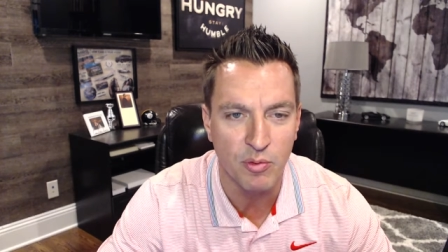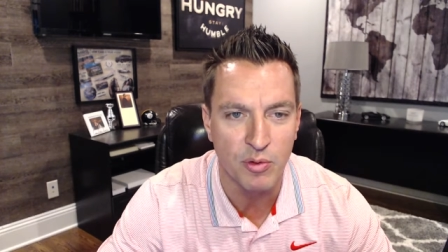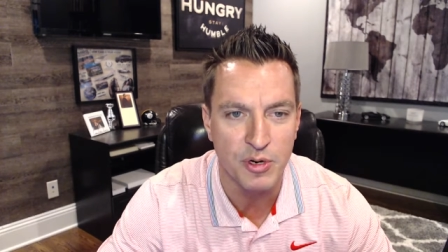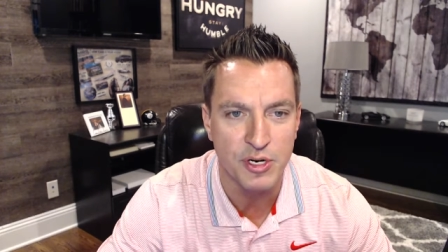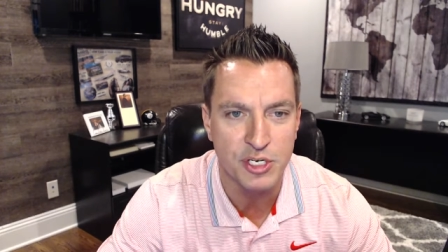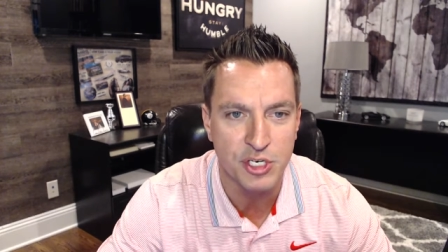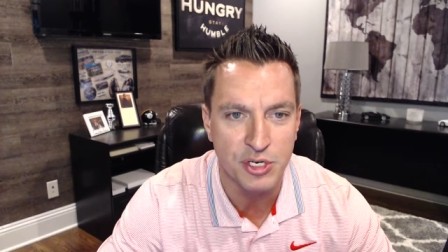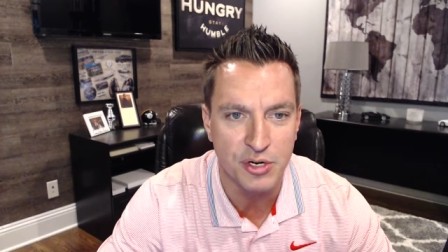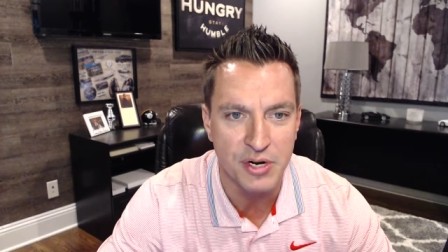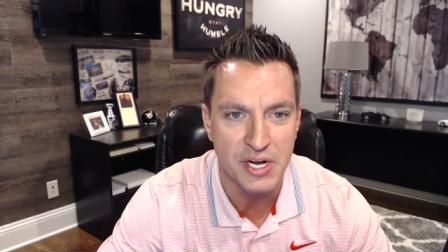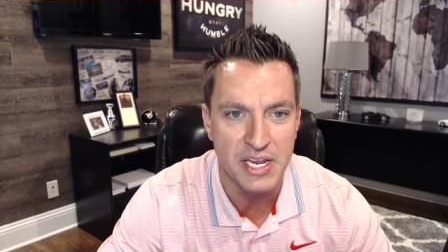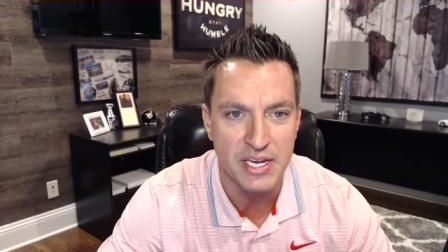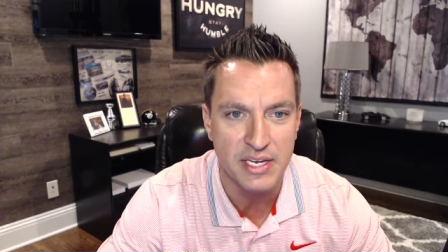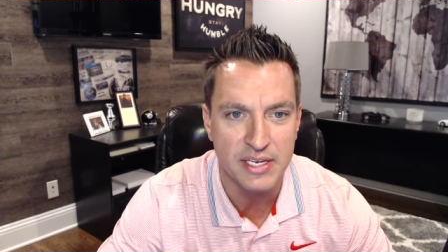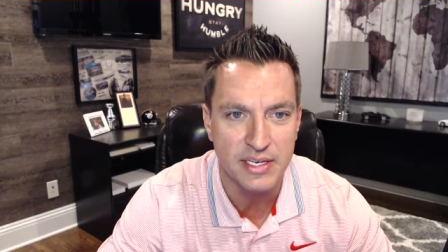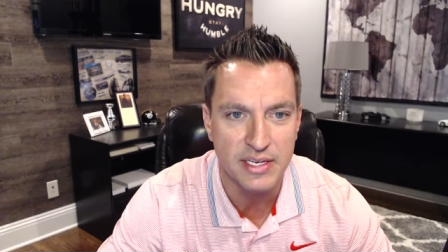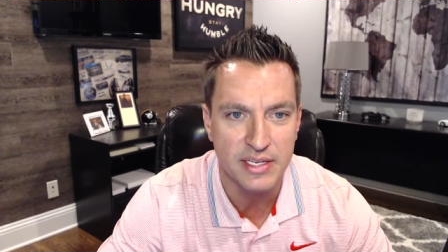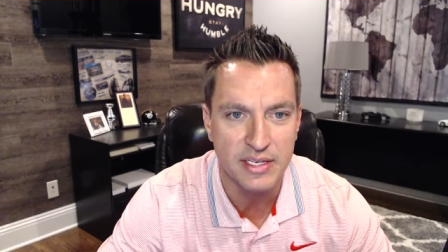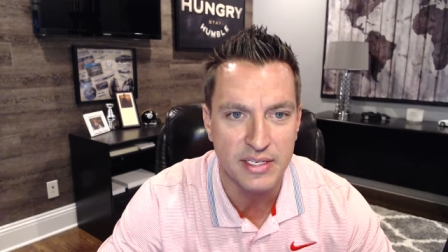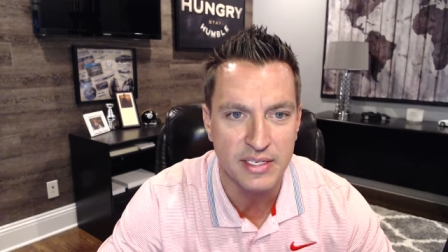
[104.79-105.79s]

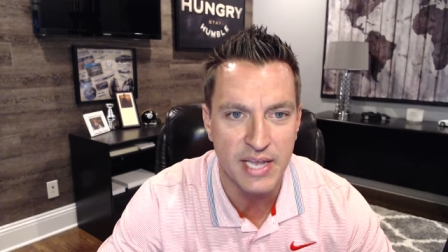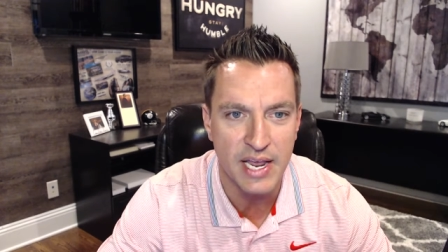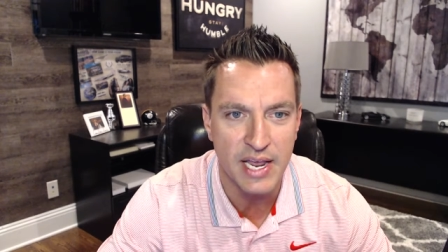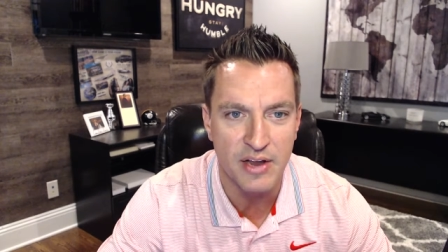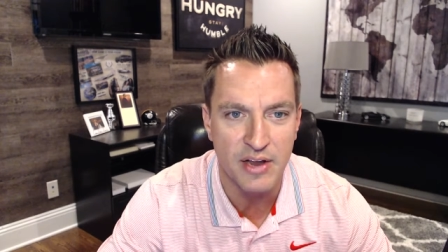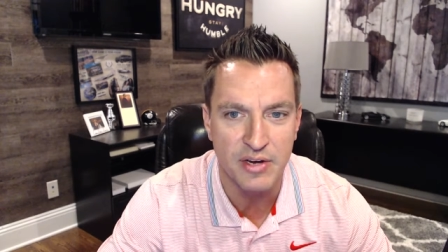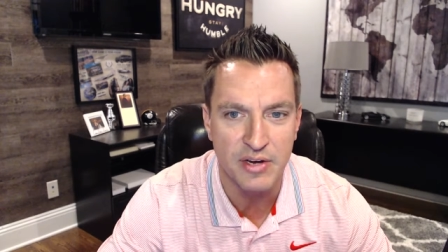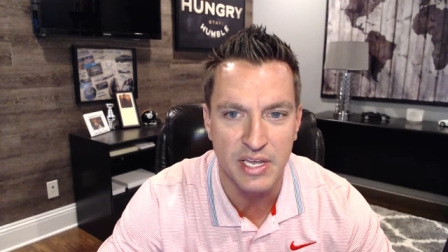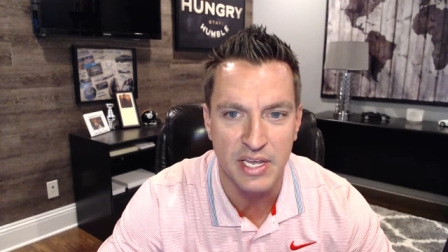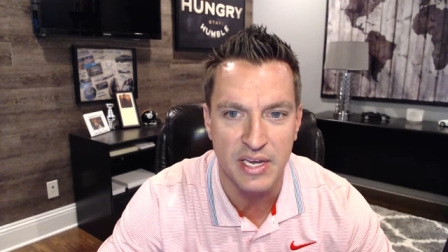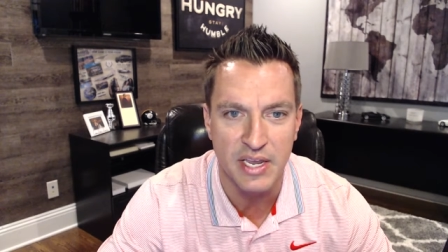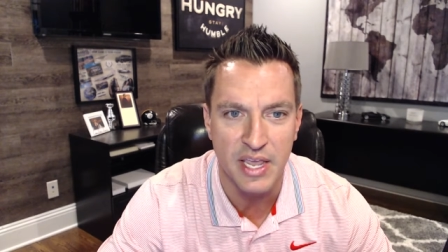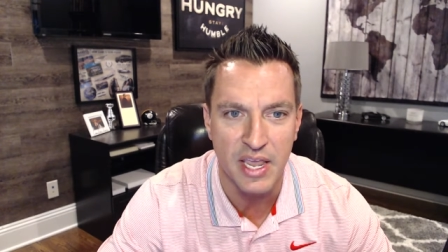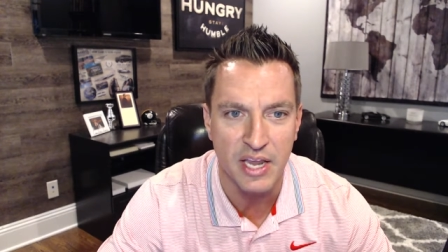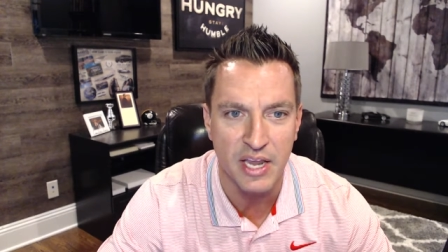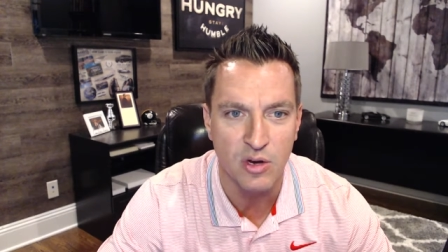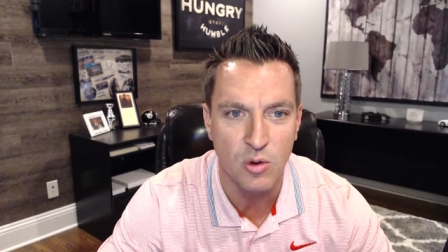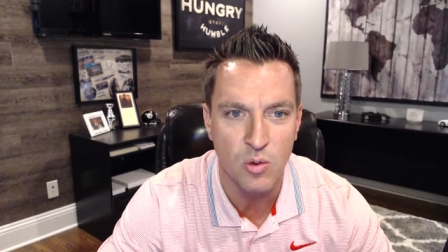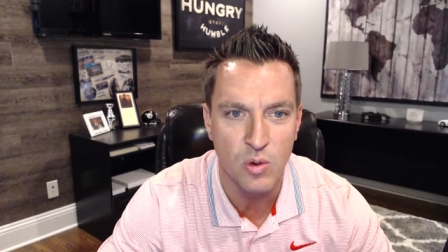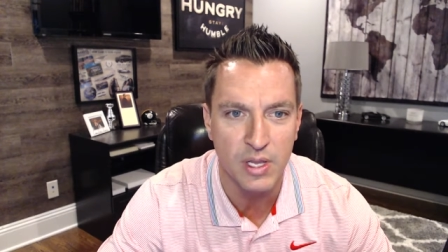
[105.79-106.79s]
retreat down in
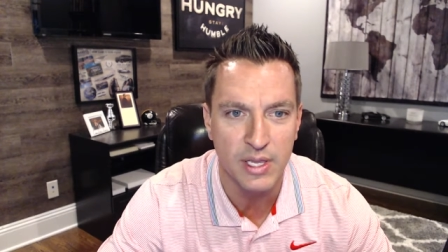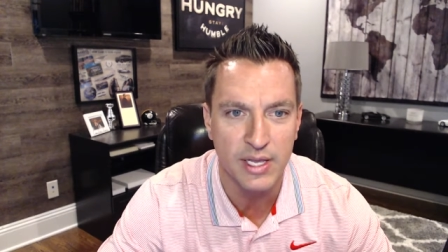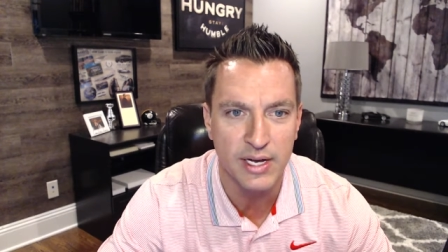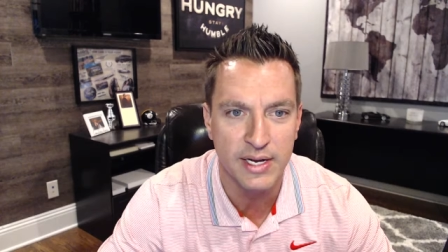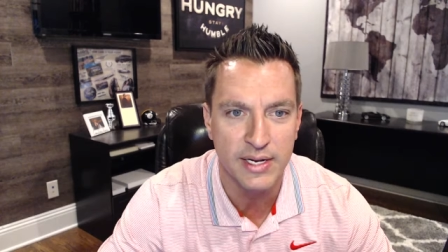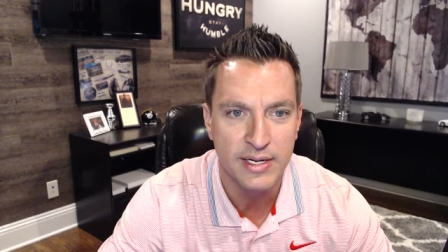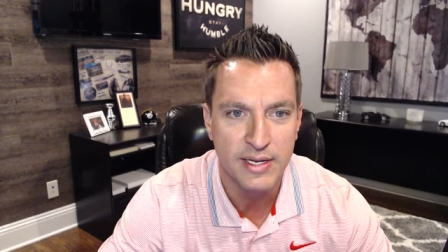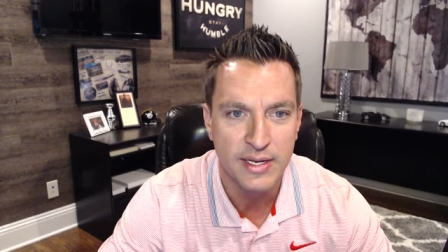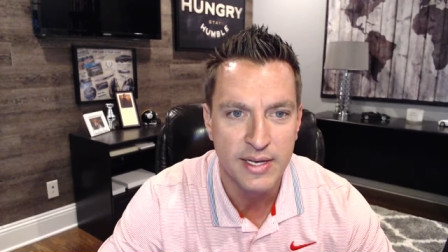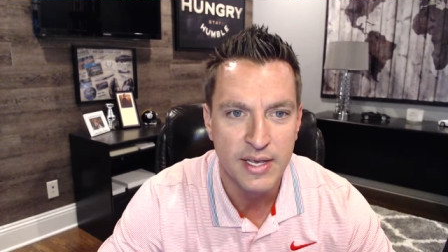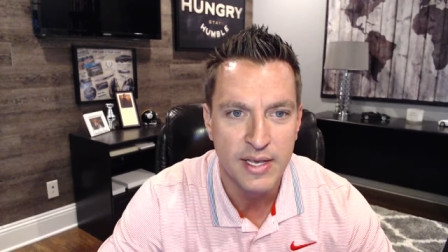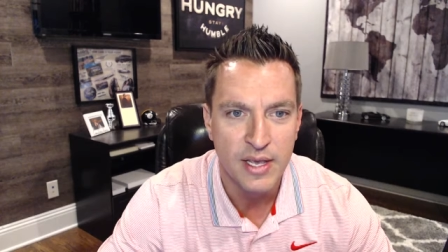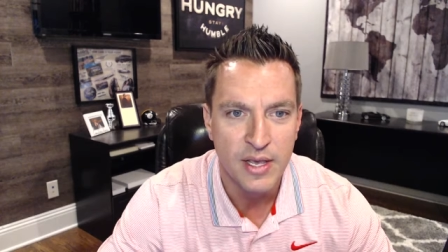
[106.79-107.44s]
Anguilla.